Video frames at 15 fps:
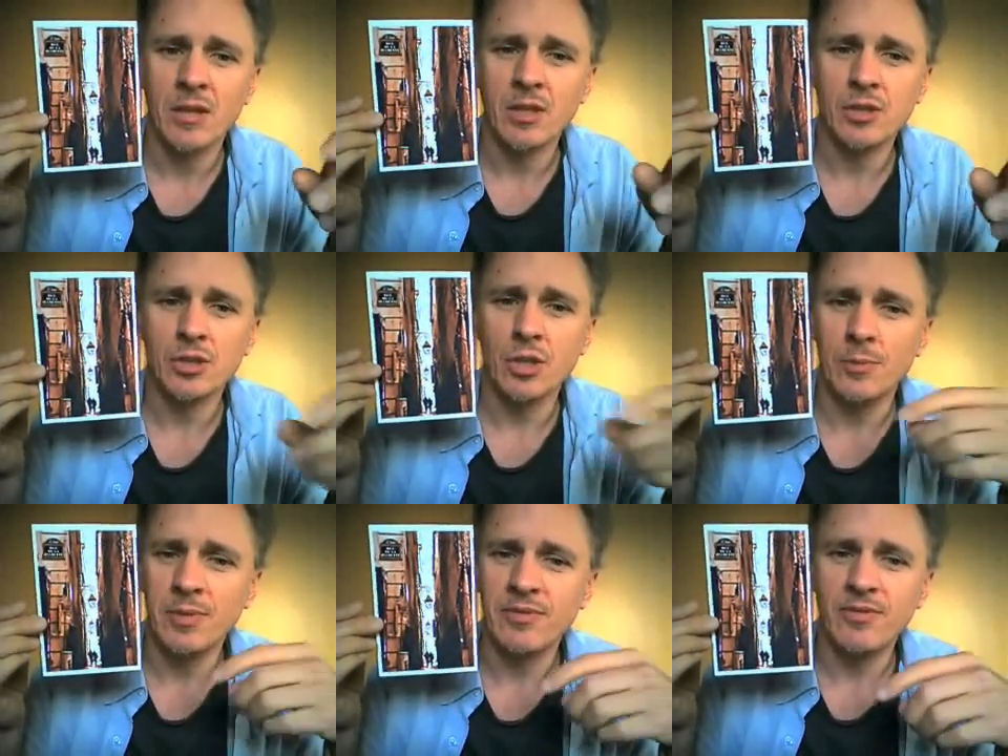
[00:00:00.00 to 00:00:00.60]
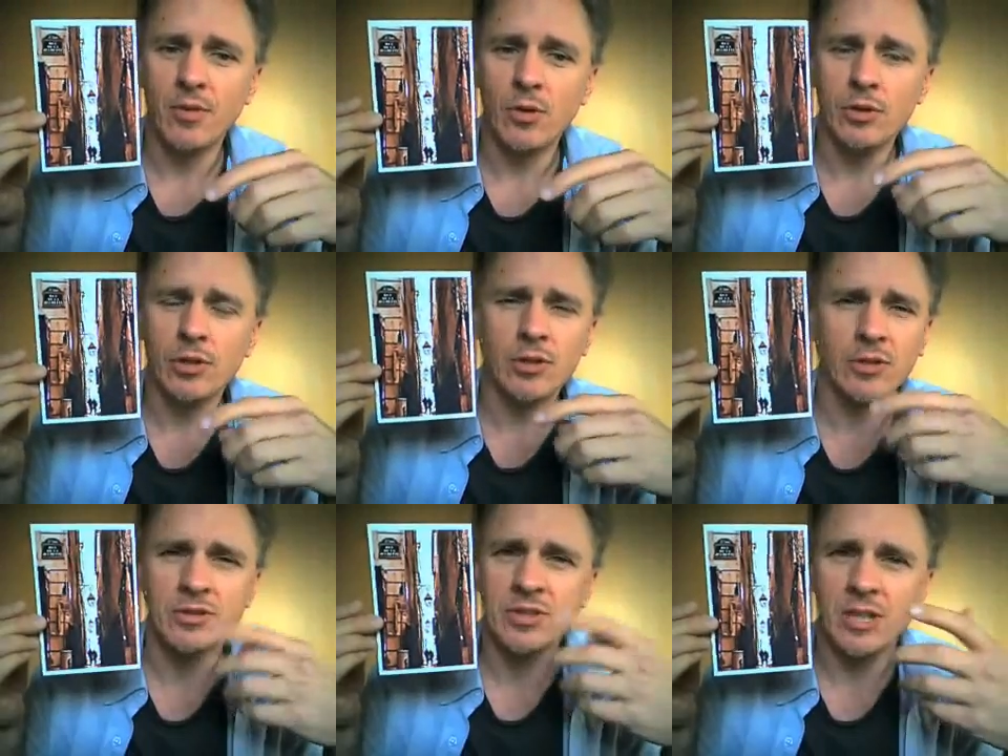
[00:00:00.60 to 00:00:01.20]
The shot before,
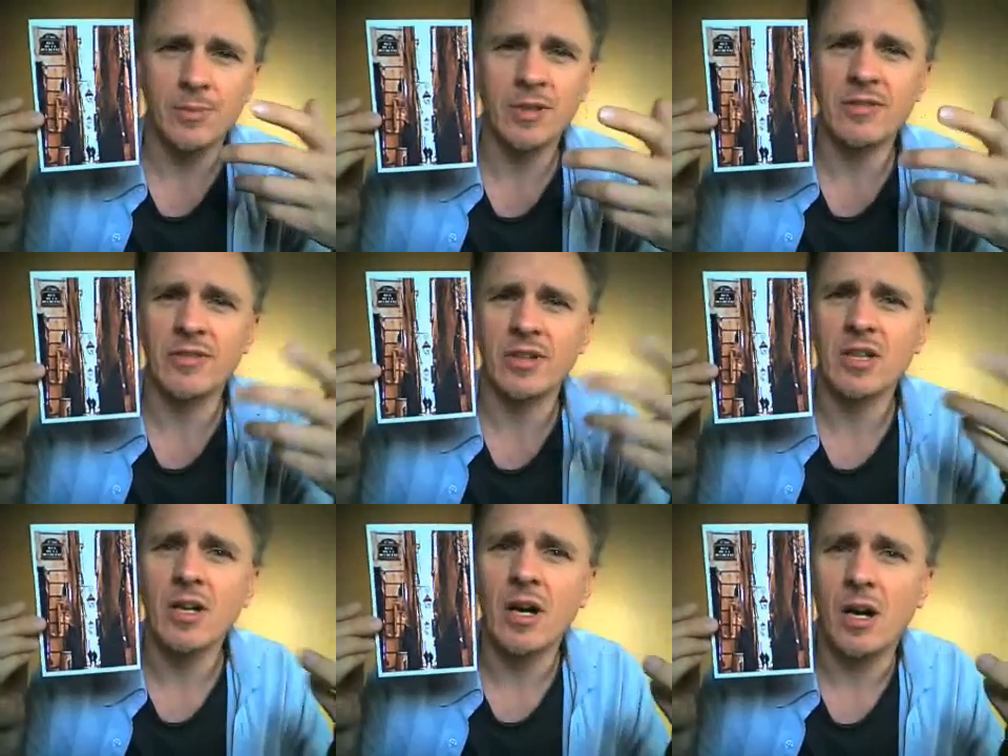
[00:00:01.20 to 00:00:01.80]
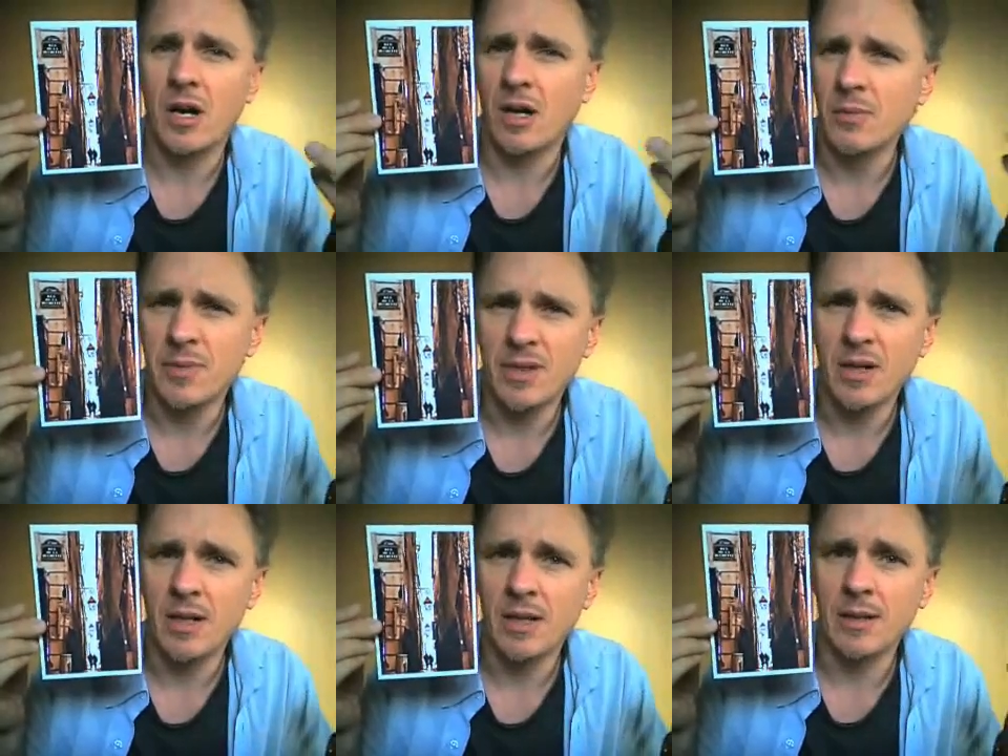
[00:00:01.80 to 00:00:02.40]
you could see a bit of a car
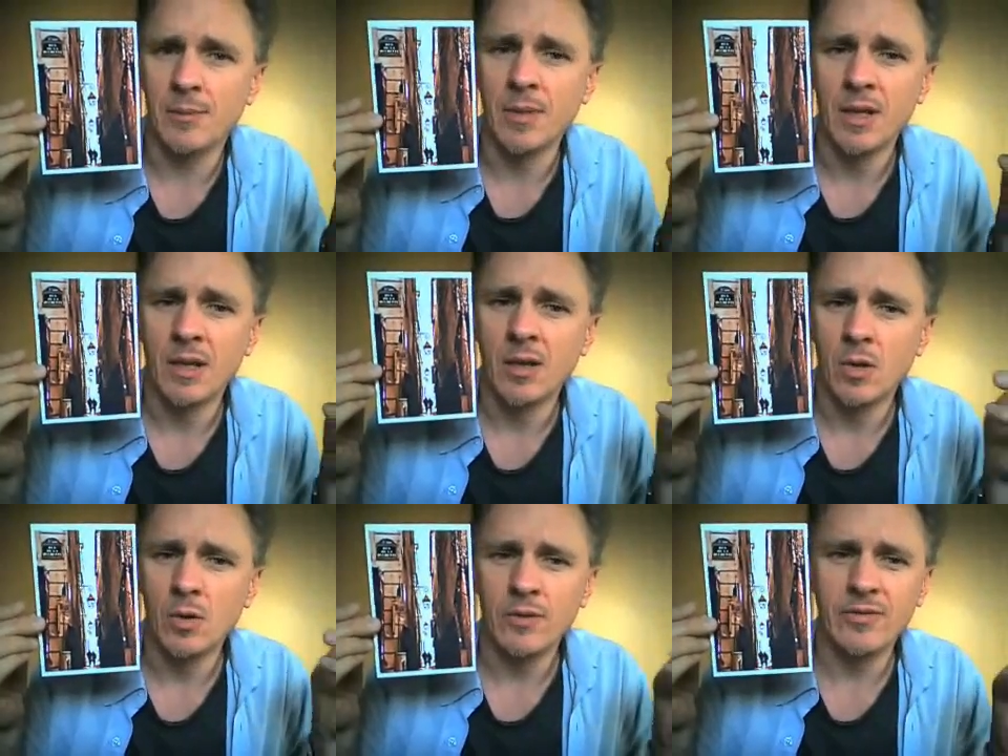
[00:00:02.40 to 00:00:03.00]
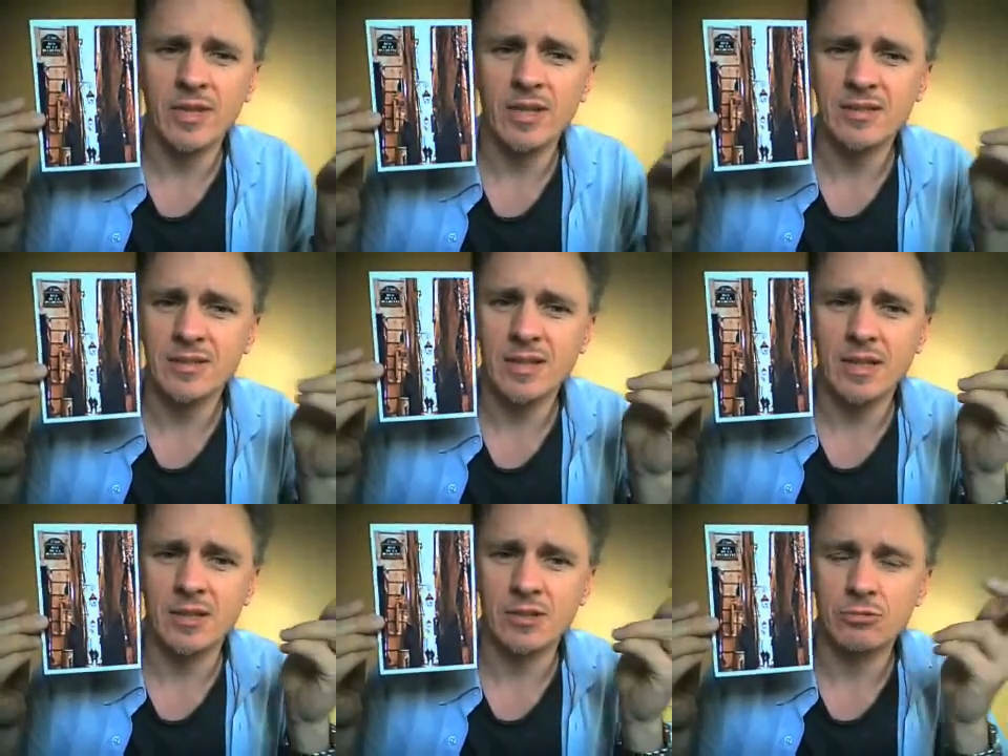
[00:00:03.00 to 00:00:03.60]
behind them. All of
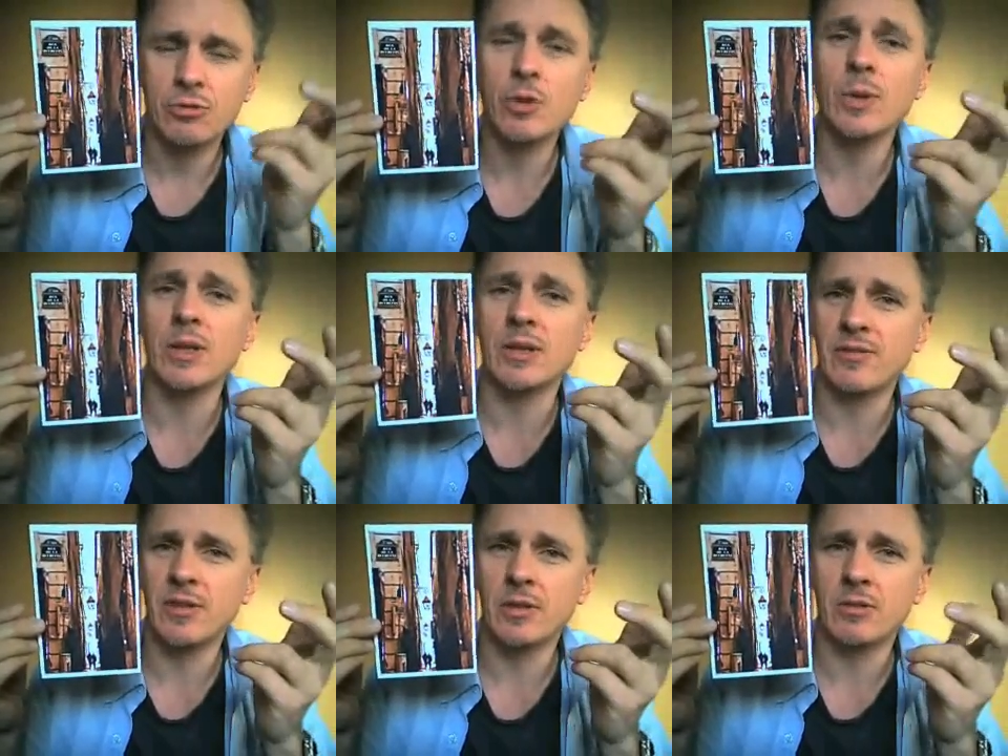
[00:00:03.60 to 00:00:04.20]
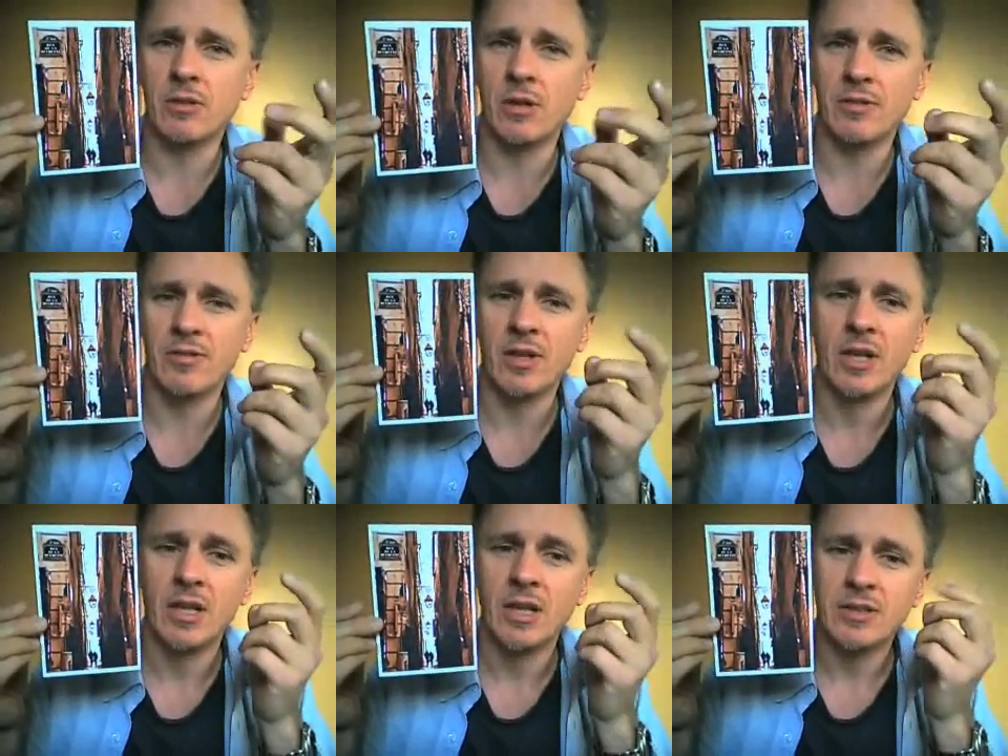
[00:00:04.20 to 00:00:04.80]
these things ruined the photograph.
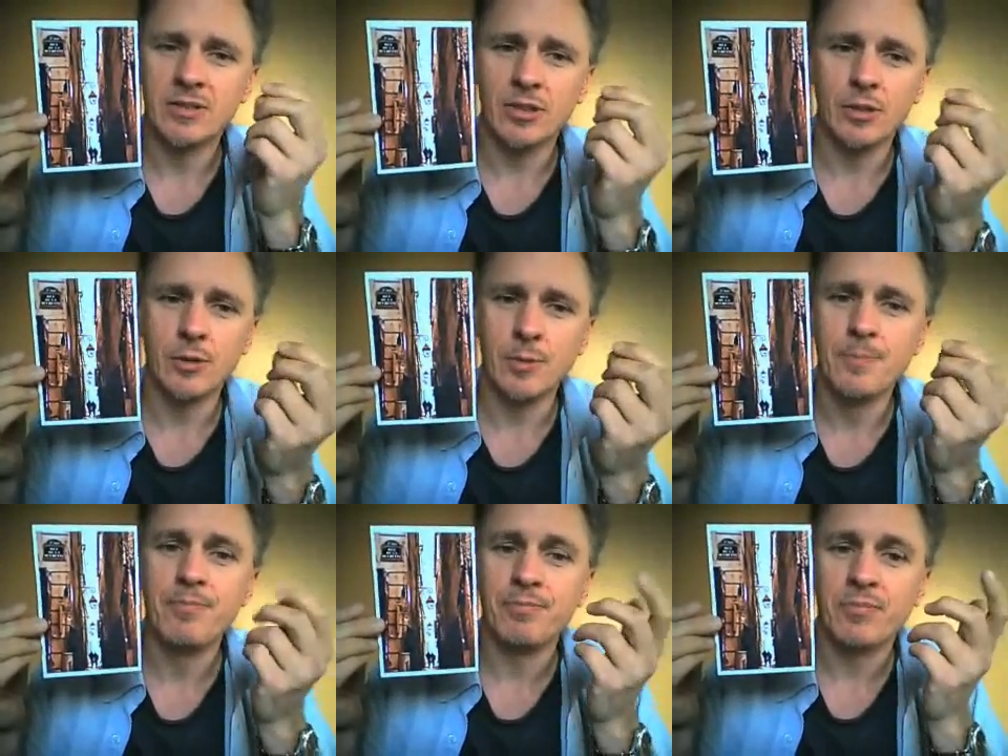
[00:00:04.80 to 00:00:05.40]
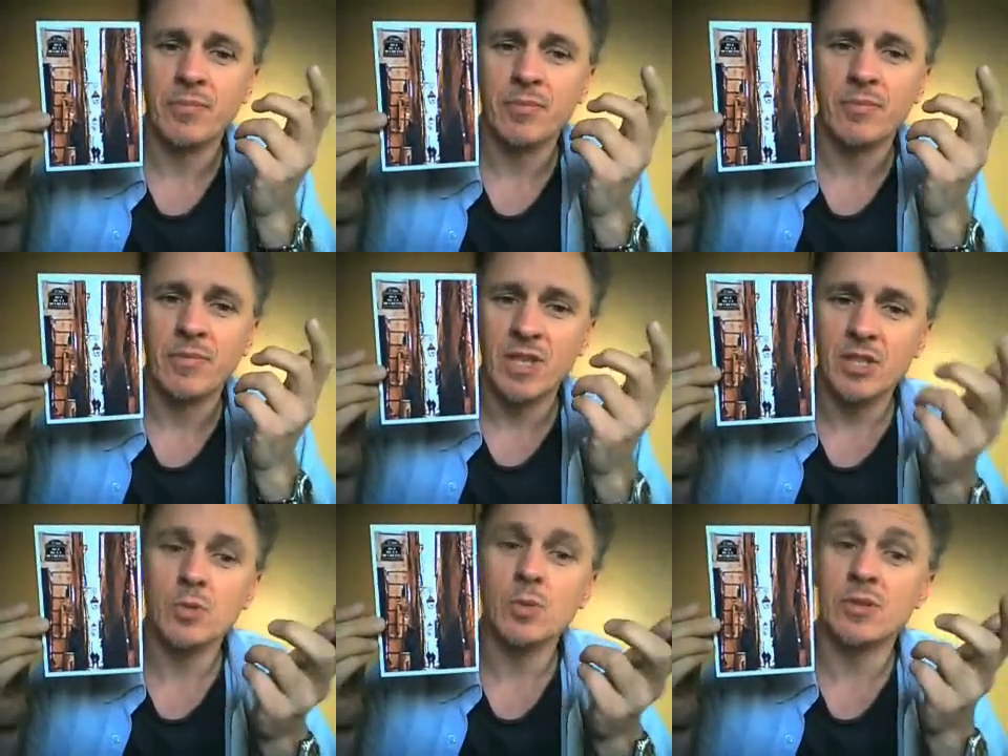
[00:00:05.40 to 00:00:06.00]
So
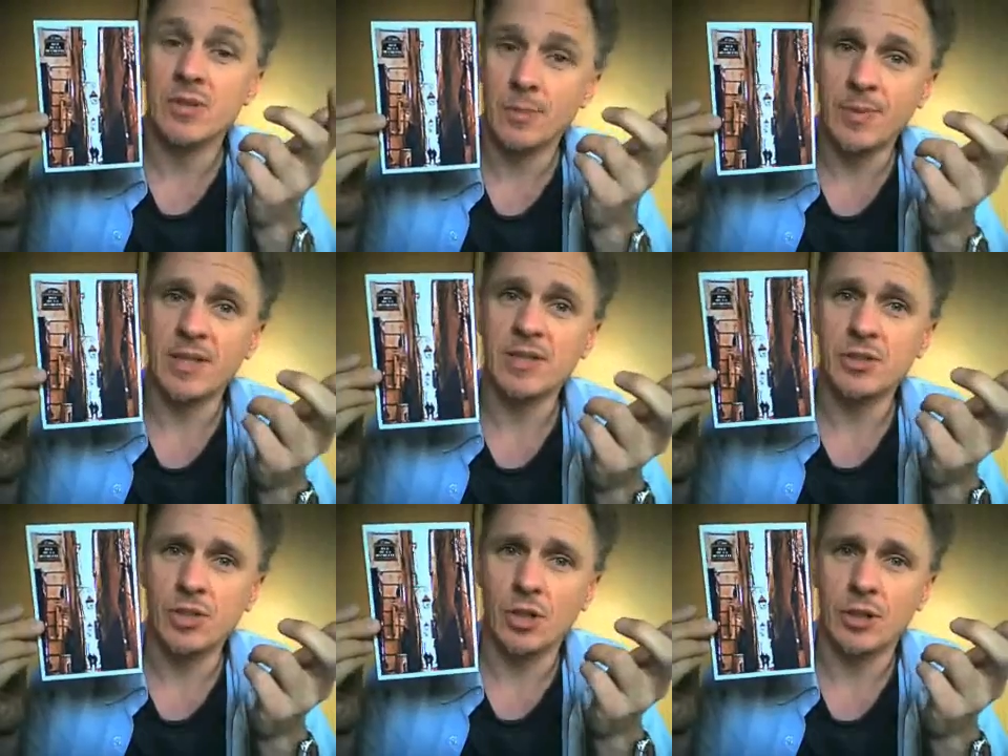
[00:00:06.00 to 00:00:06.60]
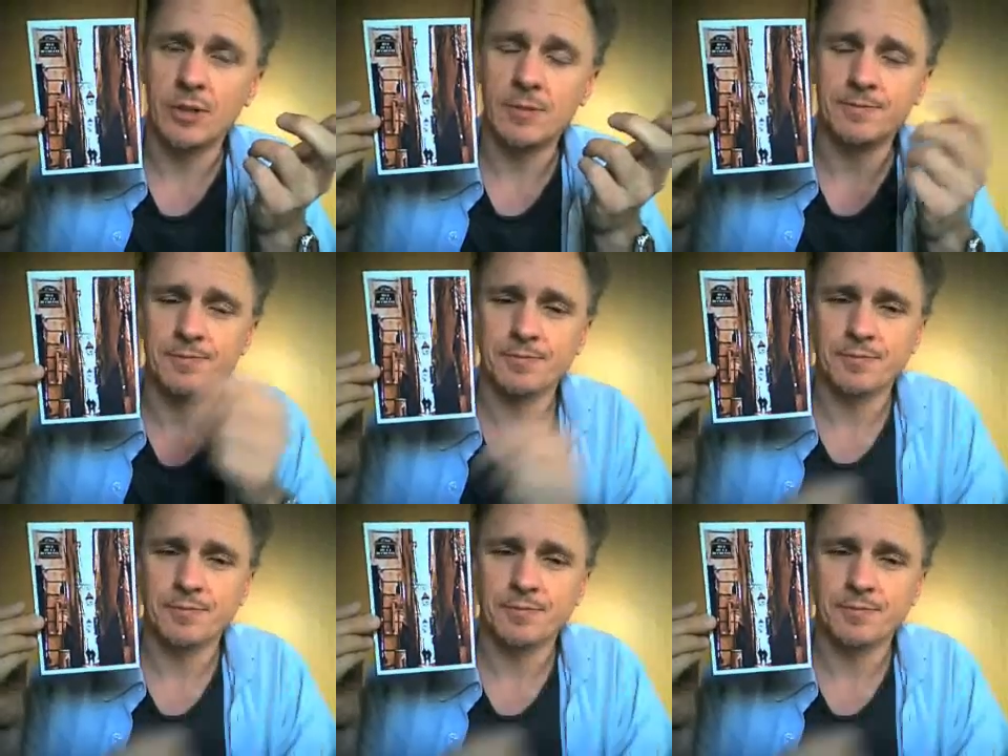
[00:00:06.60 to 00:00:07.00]
this was the best shot.